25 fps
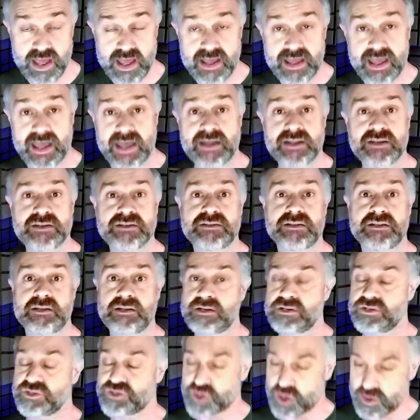and
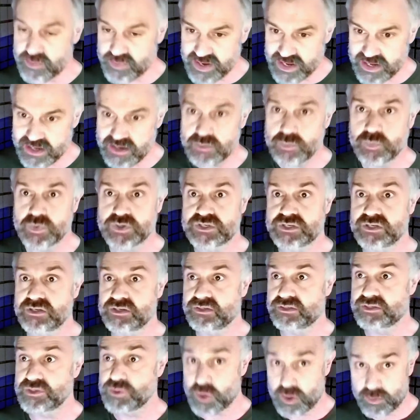in Germany, which
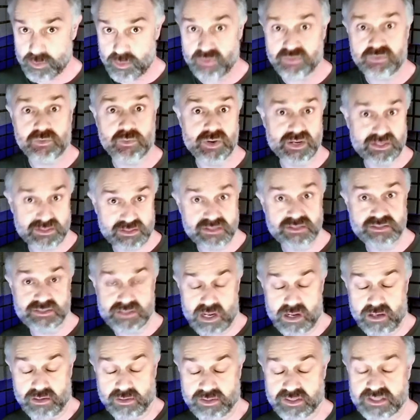is notable for reasons
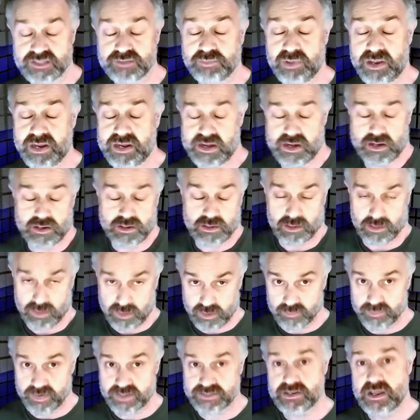I'll explain in a little
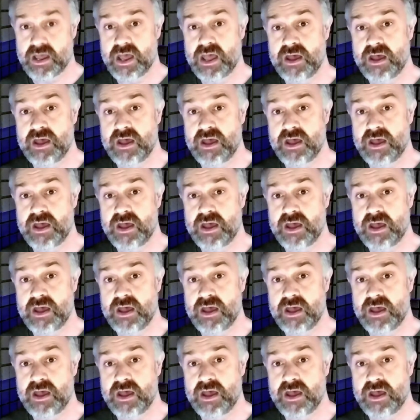bit,